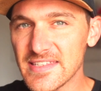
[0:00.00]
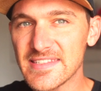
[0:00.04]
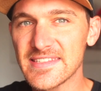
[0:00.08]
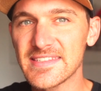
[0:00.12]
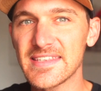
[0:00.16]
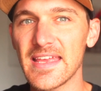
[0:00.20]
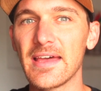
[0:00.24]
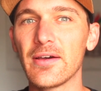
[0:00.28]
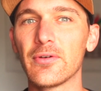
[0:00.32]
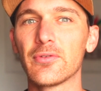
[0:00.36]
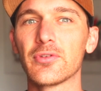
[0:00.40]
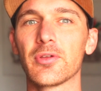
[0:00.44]
has
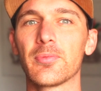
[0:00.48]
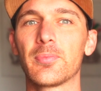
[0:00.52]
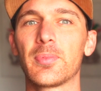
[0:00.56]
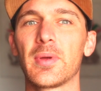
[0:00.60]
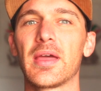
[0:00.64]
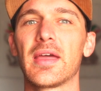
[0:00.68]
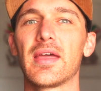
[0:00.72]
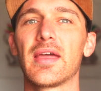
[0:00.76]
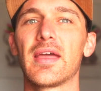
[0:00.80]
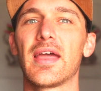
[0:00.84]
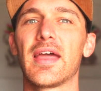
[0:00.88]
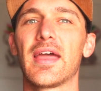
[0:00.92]
settled a
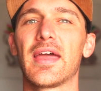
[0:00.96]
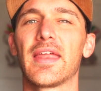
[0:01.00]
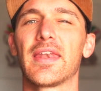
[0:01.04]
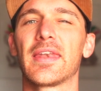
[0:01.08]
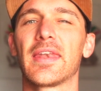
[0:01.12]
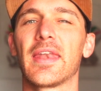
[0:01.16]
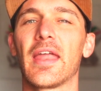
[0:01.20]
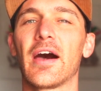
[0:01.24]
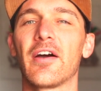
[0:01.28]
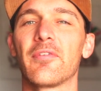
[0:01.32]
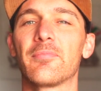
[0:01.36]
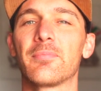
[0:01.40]
bit
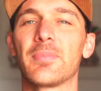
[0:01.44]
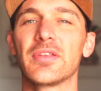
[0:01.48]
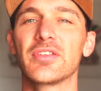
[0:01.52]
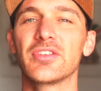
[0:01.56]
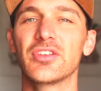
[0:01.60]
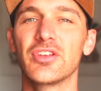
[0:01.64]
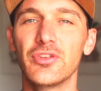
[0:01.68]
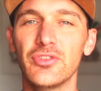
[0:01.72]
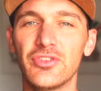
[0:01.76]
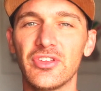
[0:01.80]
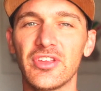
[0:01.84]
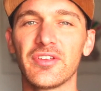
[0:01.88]
and I've been
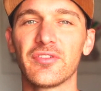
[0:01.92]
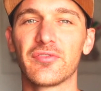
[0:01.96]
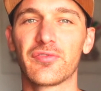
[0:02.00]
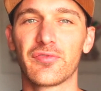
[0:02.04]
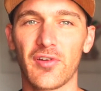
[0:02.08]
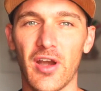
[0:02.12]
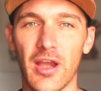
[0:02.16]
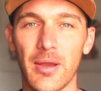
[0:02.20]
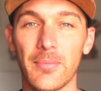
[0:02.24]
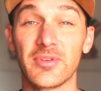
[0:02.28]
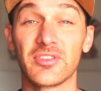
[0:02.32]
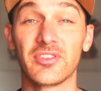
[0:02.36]
using
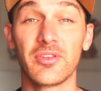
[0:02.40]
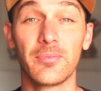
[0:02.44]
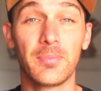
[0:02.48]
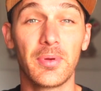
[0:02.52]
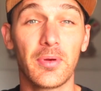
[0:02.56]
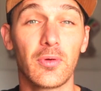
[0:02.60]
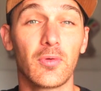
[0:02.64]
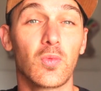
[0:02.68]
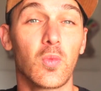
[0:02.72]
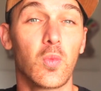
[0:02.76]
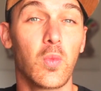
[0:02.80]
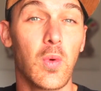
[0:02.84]
Framer to
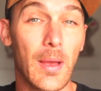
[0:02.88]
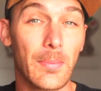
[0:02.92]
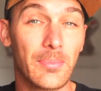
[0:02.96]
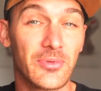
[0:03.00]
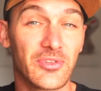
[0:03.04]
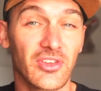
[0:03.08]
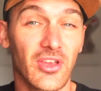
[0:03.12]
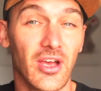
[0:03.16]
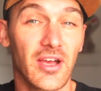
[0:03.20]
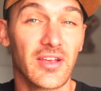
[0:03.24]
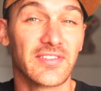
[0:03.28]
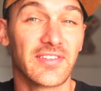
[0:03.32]
build
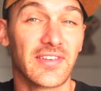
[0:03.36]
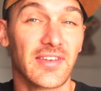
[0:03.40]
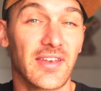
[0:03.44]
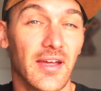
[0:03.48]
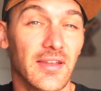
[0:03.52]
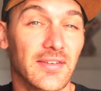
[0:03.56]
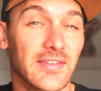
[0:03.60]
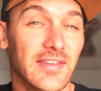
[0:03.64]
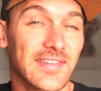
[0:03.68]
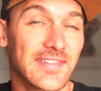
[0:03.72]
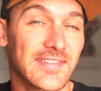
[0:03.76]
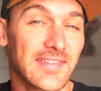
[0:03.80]
websites and
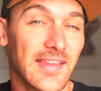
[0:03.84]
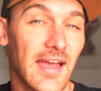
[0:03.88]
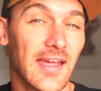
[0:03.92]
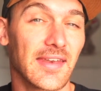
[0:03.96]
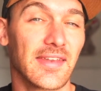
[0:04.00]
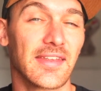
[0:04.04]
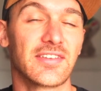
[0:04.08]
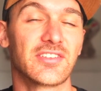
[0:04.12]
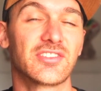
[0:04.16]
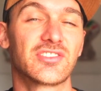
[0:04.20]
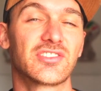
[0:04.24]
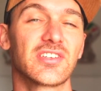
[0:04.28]

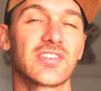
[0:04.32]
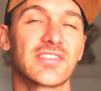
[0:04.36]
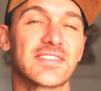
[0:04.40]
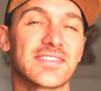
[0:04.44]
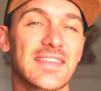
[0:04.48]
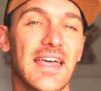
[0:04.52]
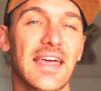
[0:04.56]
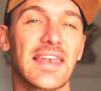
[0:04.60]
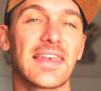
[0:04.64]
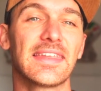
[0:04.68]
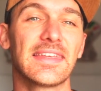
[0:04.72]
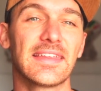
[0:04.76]
understand it just
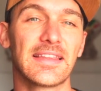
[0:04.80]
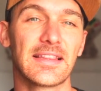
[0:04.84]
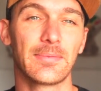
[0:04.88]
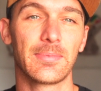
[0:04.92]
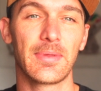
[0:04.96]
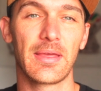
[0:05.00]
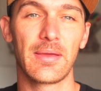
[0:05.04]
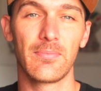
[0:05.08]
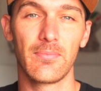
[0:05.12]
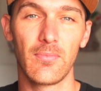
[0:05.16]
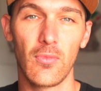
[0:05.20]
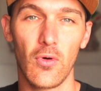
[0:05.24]
that little
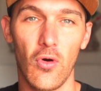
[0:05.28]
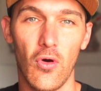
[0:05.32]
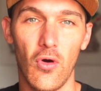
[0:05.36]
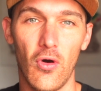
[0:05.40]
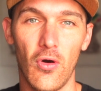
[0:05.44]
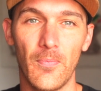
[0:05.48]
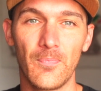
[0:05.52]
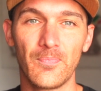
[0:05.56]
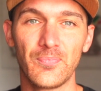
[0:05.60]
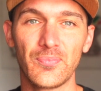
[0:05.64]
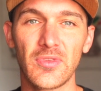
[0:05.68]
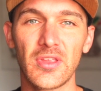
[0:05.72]
bit
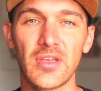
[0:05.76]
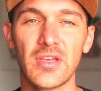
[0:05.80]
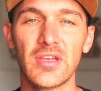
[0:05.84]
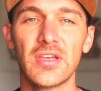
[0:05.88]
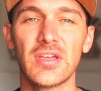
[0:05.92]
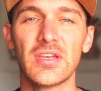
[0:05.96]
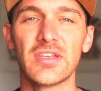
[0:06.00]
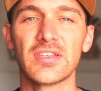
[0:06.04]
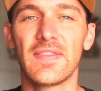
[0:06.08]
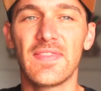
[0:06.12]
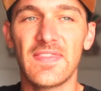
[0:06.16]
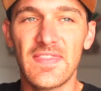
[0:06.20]
more.
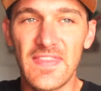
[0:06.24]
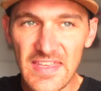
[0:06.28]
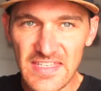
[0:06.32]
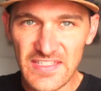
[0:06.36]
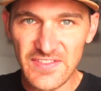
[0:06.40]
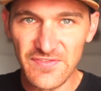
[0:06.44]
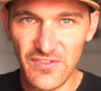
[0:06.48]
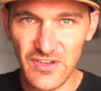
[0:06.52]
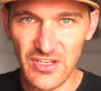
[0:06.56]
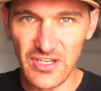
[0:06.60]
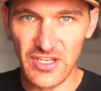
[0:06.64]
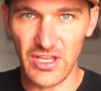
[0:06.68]
In
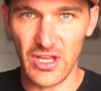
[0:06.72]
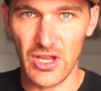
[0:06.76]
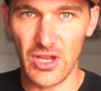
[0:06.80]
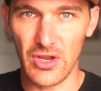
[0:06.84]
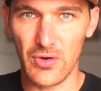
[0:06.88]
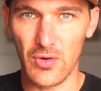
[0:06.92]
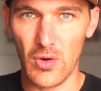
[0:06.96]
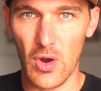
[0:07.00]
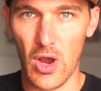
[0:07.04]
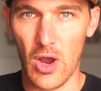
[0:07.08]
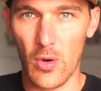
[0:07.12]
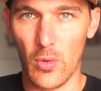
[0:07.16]
this
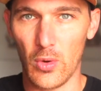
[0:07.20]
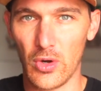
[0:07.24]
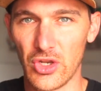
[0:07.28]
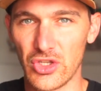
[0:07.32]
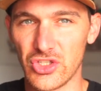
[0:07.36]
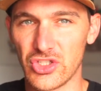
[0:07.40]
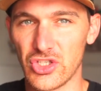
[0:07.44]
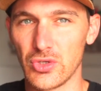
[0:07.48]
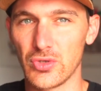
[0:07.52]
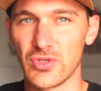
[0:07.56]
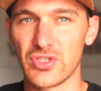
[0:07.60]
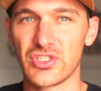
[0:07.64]
video, I want to
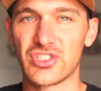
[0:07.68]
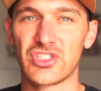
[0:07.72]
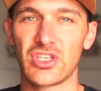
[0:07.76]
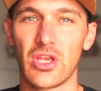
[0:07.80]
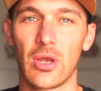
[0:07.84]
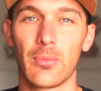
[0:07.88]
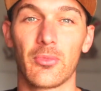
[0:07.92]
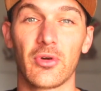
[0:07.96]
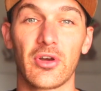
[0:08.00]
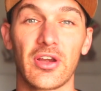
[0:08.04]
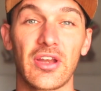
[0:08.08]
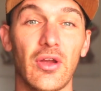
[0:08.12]
do a
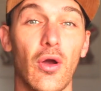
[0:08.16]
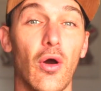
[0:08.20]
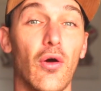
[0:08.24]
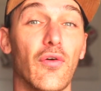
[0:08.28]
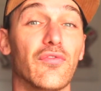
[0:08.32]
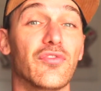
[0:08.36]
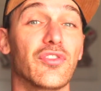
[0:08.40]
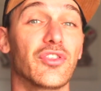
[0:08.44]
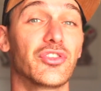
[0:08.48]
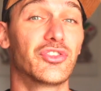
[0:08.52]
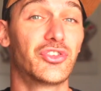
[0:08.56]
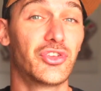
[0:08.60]
summary
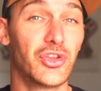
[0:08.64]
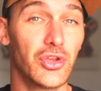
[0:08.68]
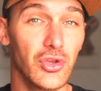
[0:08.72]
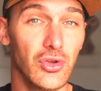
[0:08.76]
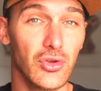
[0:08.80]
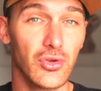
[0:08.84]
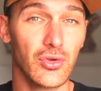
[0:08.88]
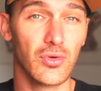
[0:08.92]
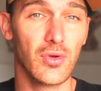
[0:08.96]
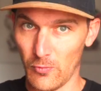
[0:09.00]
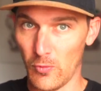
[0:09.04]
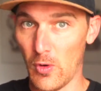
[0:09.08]
of the
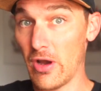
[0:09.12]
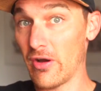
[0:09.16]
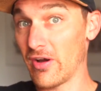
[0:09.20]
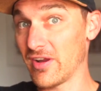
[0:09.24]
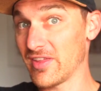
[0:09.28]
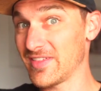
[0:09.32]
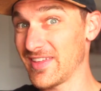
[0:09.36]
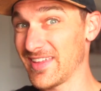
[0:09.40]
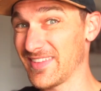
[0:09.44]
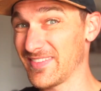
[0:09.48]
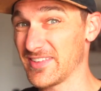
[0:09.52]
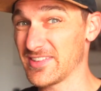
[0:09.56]
two, where I
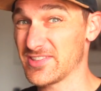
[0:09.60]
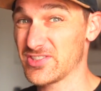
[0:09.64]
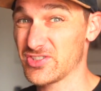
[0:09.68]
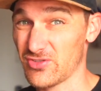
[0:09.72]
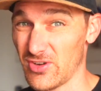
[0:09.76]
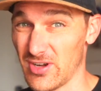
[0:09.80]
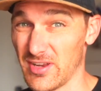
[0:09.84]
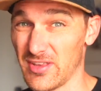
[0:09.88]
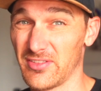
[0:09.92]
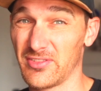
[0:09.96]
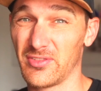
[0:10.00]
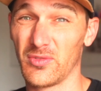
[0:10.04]
think the
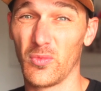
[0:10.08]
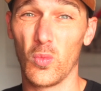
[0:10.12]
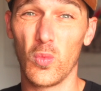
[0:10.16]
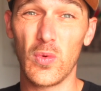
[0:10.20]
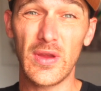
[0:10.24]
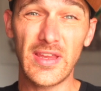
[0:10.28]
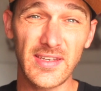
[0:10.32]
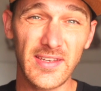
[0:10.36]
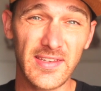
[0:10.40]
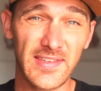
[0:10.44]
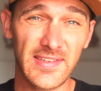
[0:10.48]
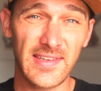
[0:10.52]
strengths and
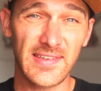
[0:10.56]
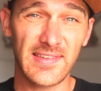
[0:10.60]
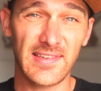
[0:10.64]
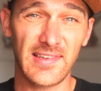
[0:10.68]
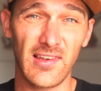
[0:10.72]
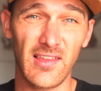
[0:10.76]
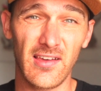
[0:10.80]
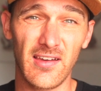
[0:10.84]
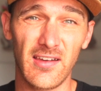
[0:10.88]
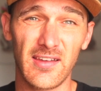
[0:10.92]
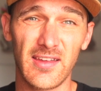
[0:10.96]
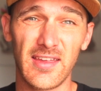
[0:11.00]
weaknesses
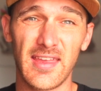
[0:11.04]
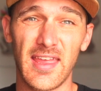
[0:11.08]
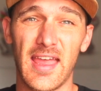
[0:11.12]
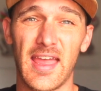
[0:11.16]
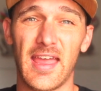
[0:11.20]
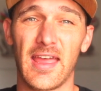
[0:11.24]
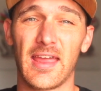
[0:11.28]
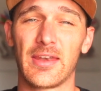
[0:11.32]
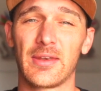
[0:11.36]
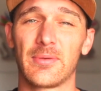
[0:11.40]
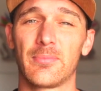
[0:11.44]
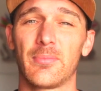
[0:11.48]
lie
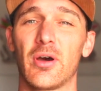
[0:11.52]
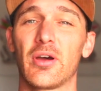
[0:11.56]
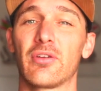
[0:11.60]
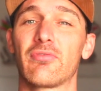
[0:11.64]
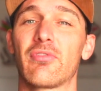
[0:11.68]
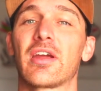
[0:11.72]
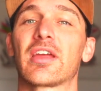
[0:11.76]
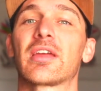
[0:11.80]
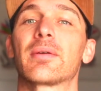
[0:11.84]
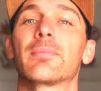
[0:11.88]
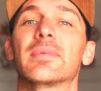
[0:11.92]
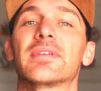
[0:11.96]
and my
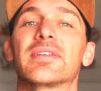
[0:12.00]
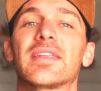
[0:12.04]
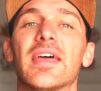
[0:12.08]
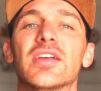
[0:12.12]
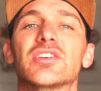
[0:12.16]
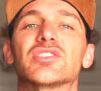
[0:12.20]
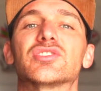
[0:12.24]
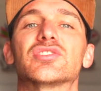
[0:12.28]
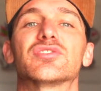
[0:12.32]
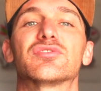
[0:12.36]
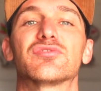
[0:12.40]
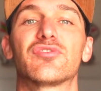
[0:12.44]

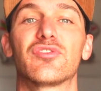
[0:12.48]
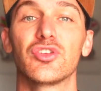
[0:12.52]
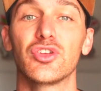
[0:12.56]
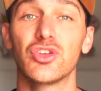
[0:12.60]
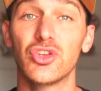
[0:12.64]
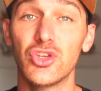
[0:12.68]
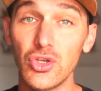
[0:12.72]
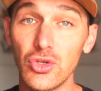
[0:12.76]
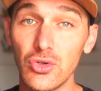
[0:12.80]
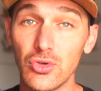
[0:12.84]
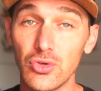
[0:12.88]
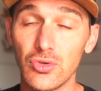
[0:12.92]
recommendations for
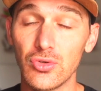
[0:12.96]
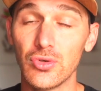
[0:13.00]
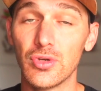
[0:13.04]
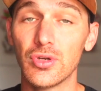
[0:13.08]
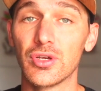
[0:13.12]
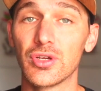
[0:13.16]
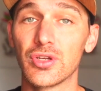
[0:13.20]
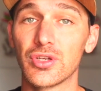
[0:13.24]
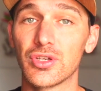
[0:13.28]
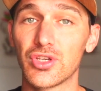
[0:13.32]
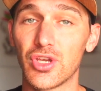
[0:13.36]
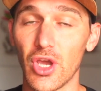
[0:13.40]
you
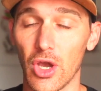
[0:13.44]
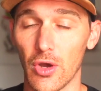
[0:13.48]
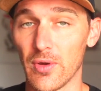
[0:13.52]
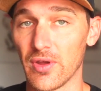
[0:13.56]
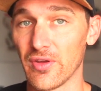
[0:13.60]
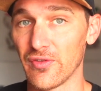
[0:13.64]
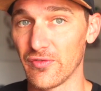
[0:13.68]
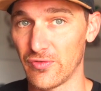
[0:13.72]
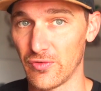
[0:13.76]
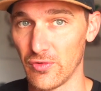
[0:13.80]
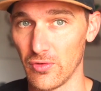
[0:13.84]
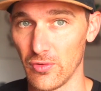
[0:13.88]

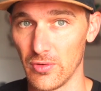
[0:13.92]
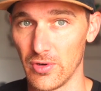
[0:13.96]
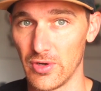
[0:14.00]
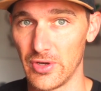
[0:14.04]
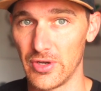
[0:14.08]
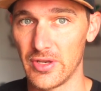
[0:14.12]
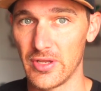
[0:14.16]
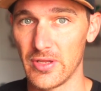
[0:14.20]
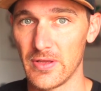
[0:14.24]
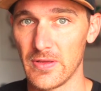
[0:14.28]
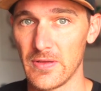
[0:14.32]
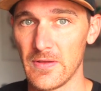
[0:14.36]
going
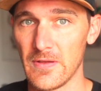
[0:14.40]
forward.